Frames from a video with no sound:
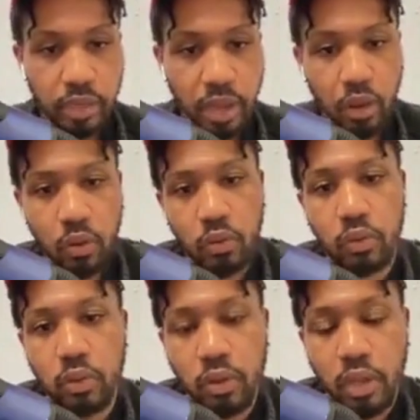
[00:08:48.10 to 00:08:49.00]
Now,
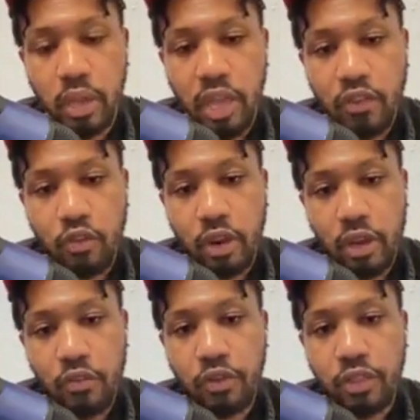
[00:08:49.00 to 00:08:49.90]
have you
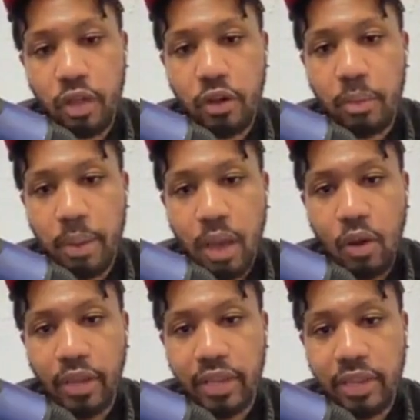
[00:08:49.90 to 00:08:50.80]
ever thought
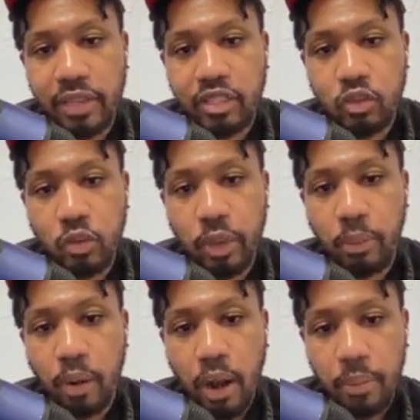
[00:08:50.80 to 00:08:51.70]
about getting into a
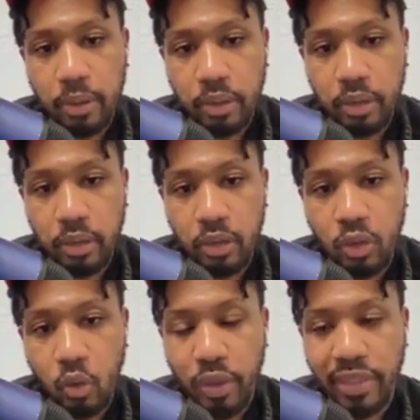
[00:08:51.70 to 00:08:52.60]
property
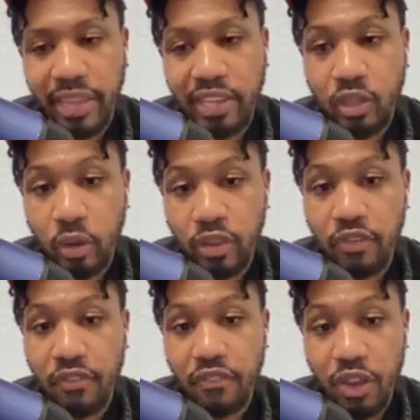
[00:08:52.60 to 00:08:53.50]
when they don't
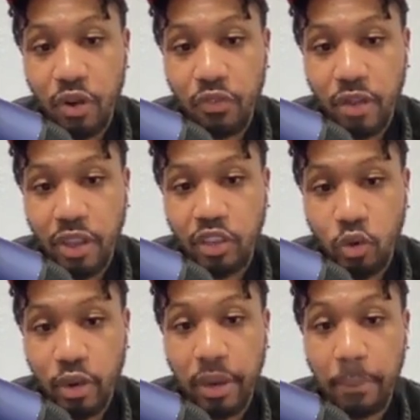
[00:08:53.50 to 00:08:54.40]
even verify
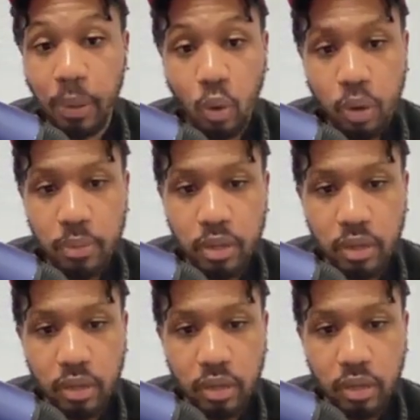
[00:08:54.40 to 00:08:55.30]
your
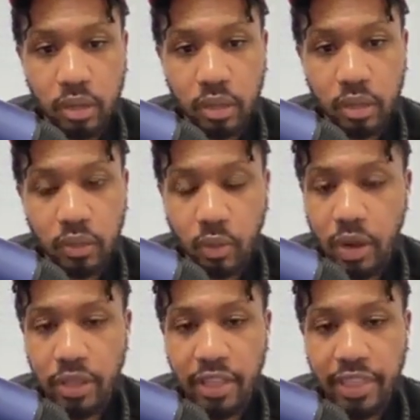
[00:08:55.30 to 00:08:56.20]
employment?
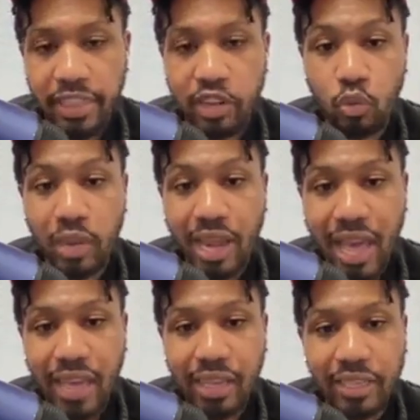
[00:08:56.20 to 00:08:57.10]
Right? They do
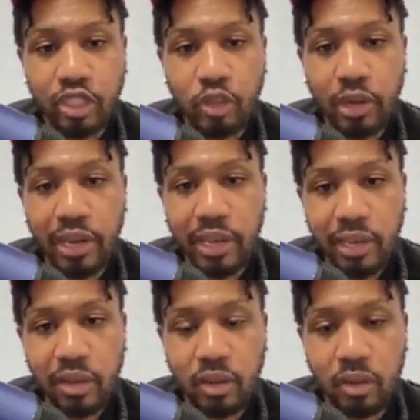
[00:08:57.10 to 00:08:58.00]
not look at your
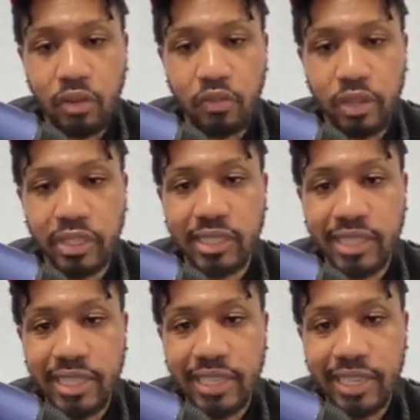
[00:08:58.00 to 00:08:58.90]
income for this
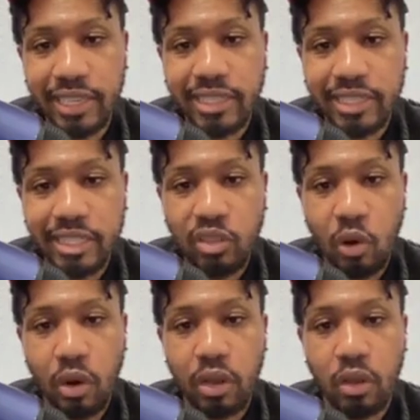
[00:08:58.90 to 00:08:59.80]

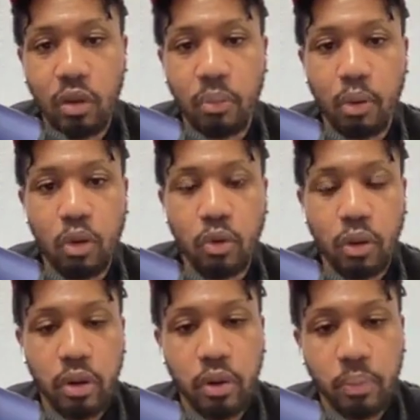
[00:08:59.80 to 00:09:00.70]
DSCR loan
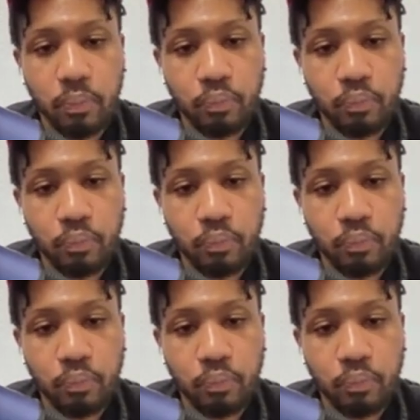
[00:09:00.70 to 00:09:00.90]
program.